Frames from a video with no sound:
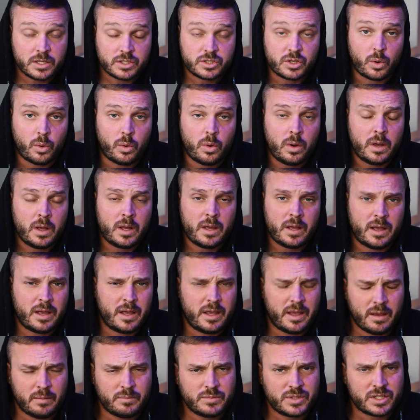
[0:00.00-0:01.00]
So
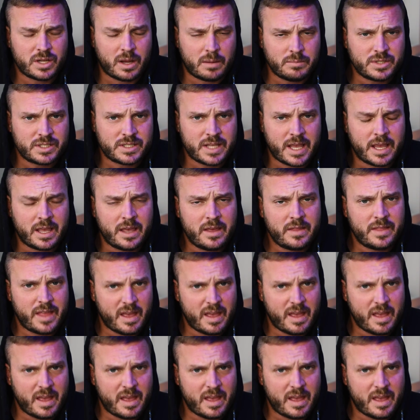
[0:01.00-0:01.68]
I'm just saying,